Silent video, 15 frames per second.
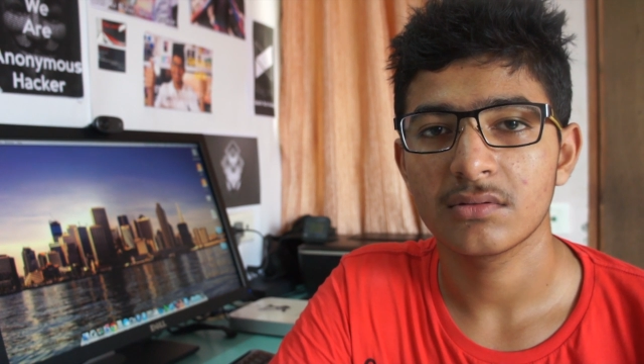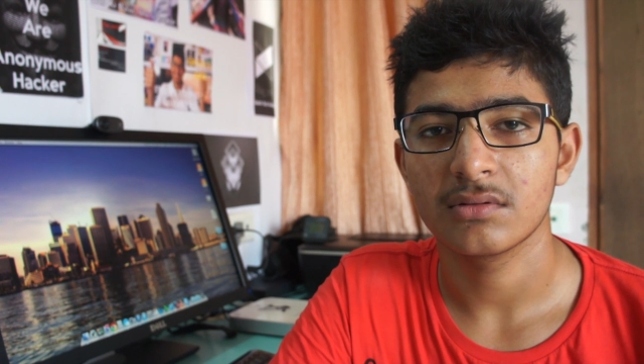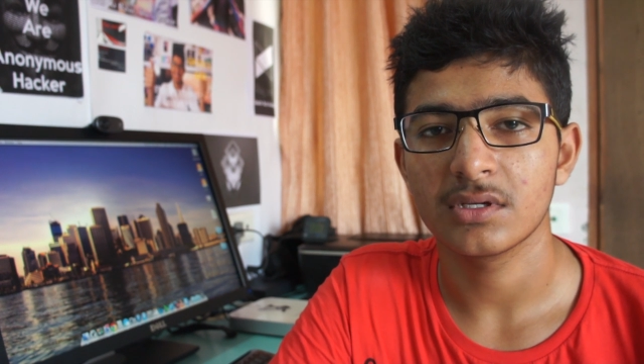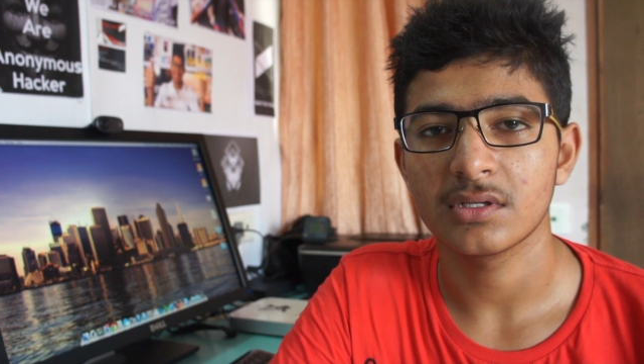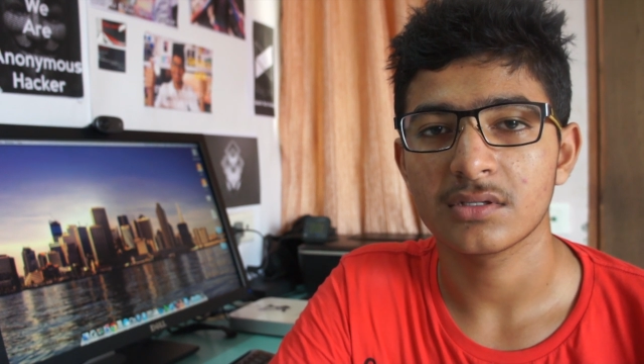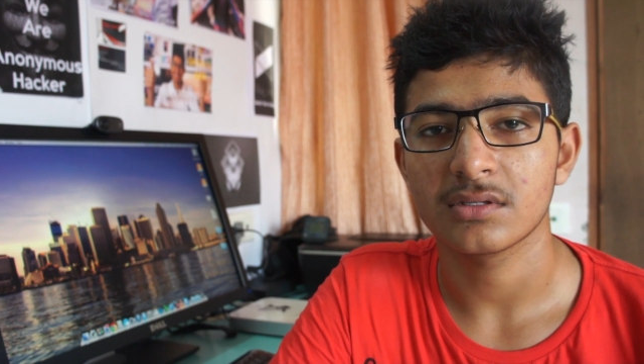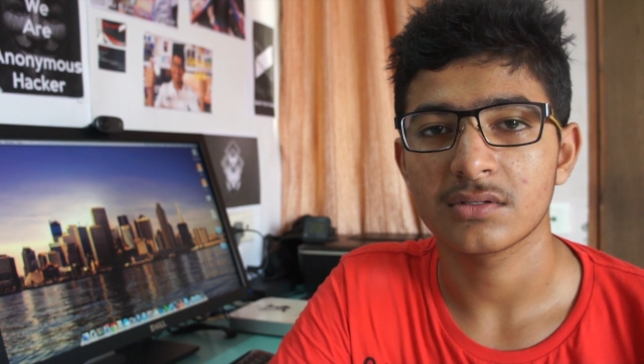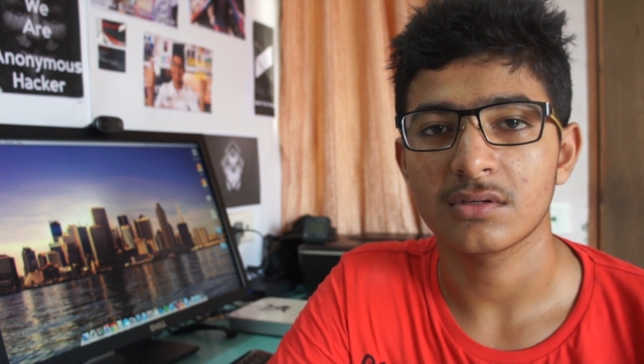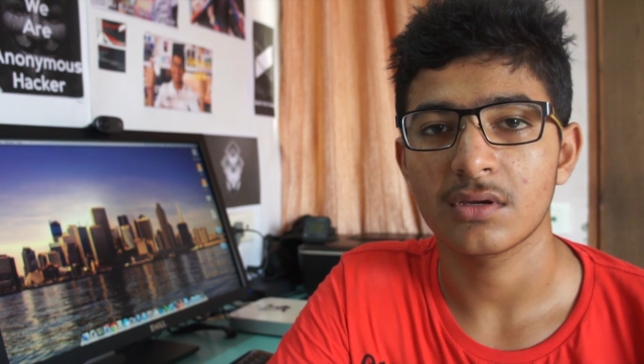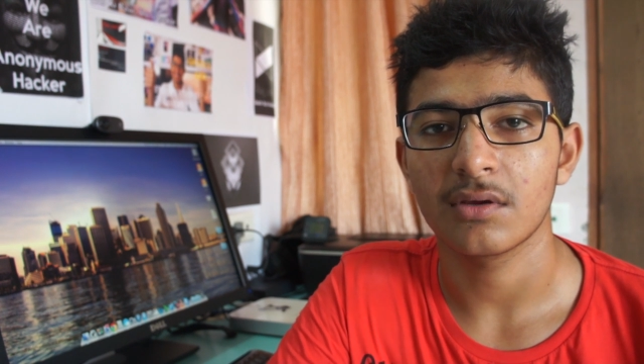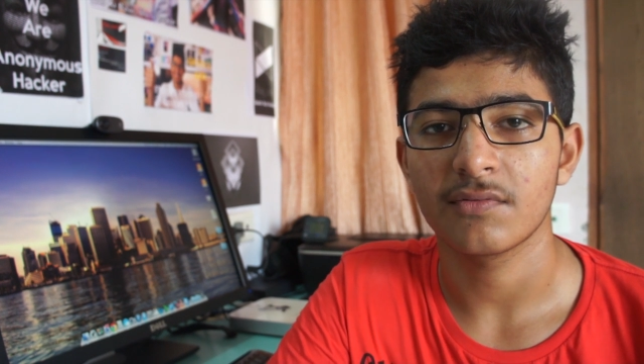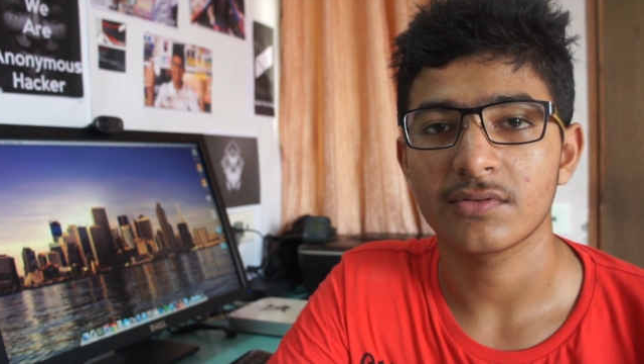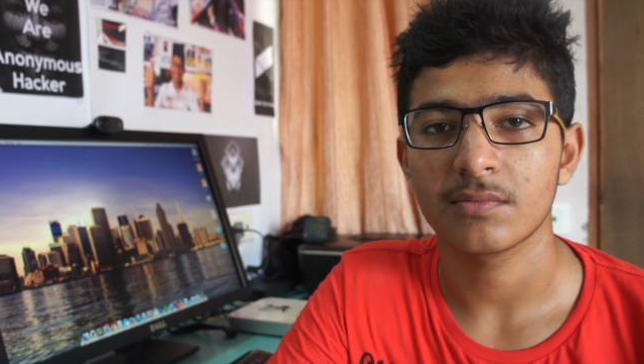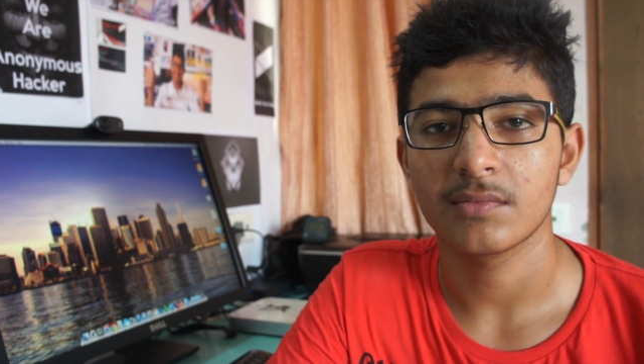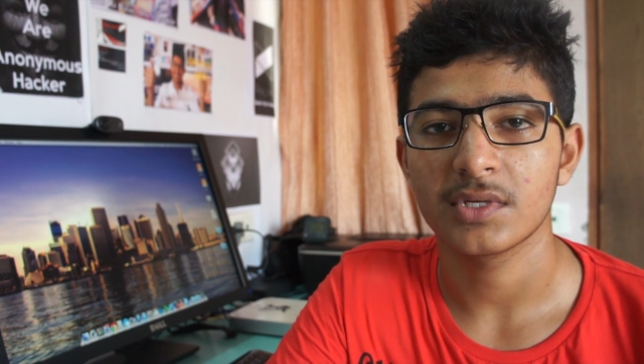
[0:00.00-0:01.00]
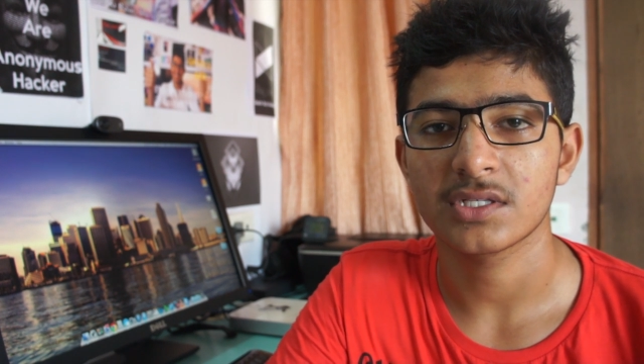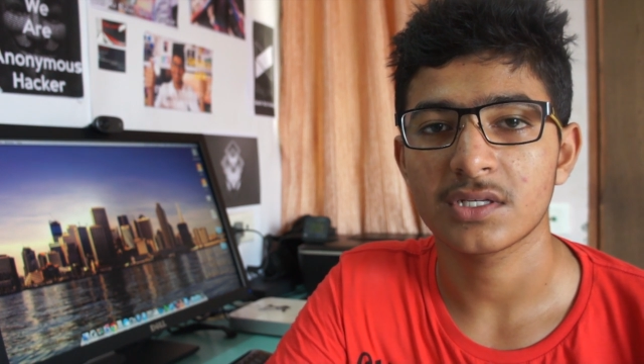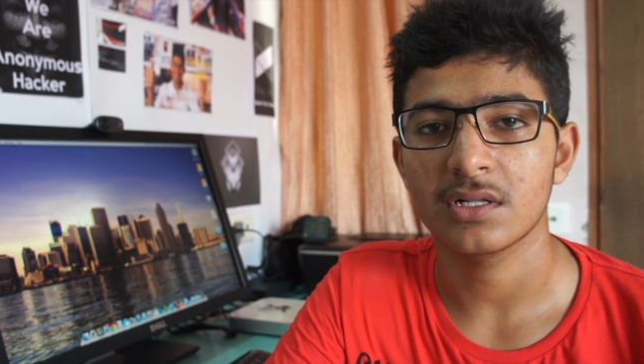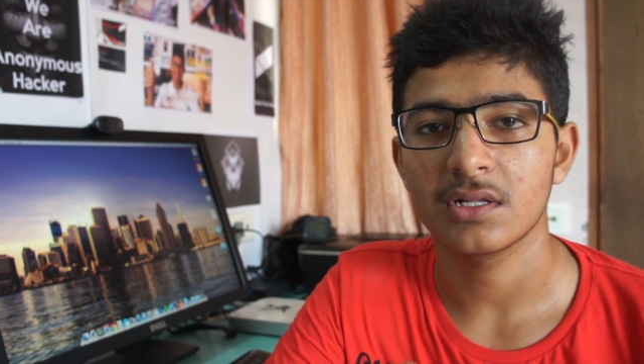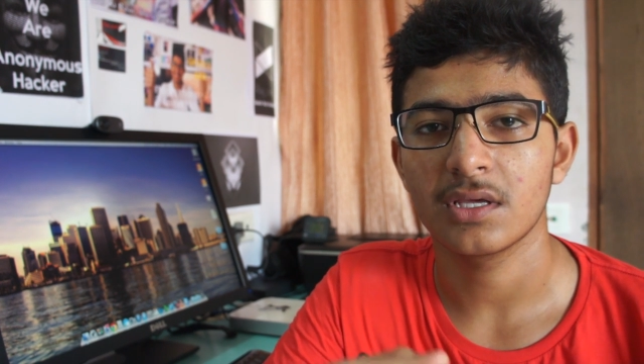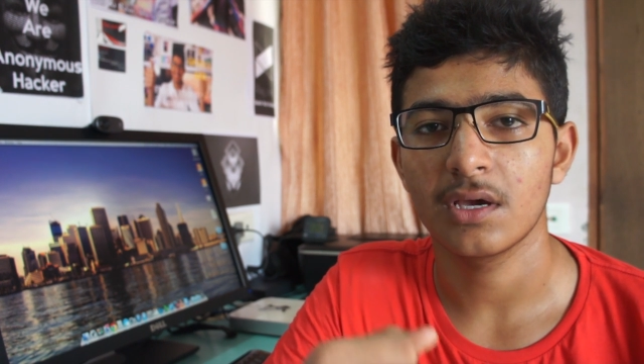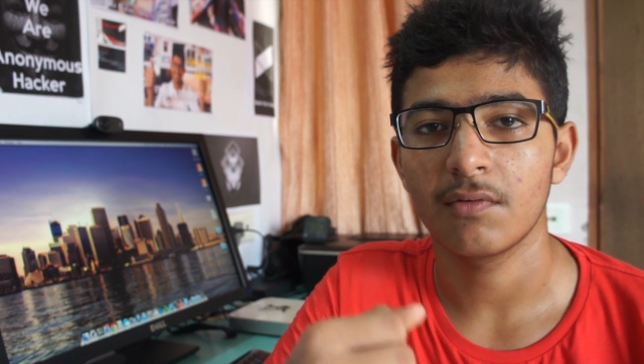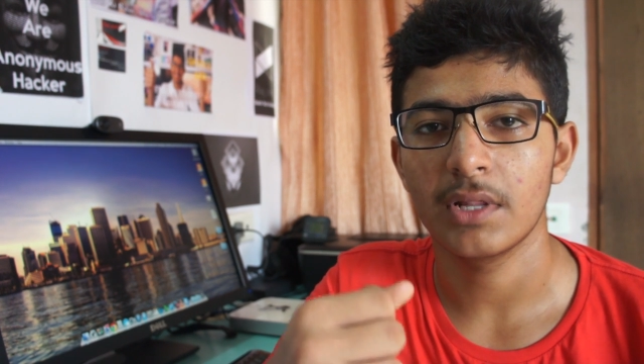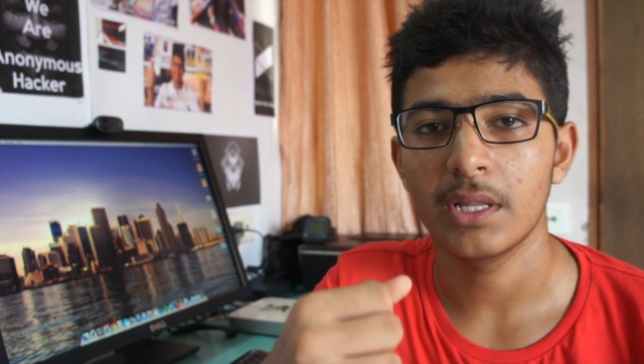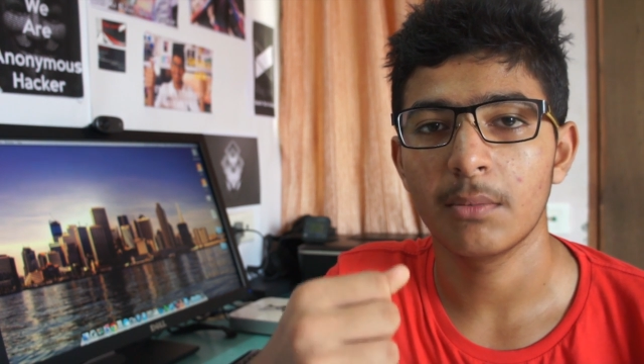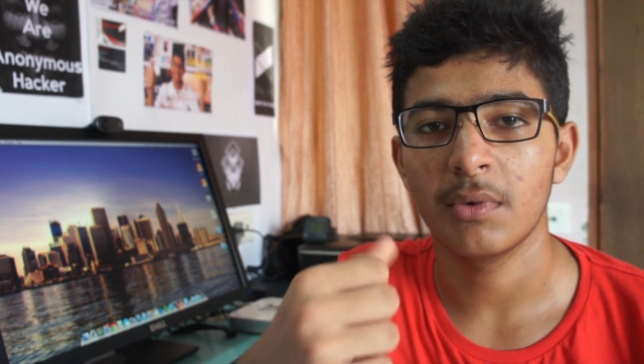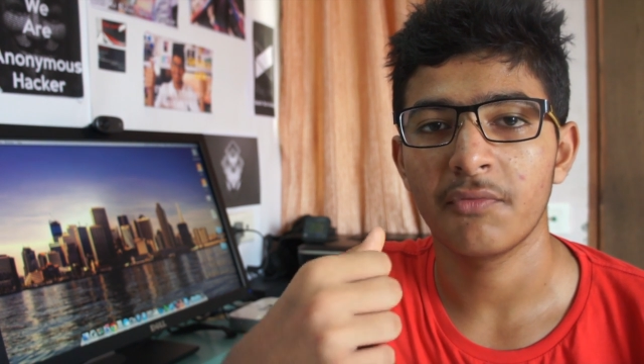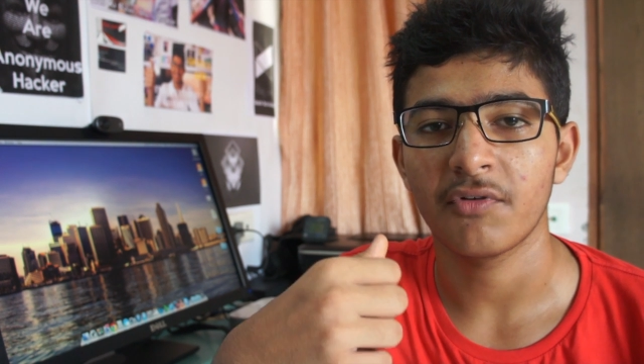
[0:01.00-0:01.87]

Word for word: This is basically available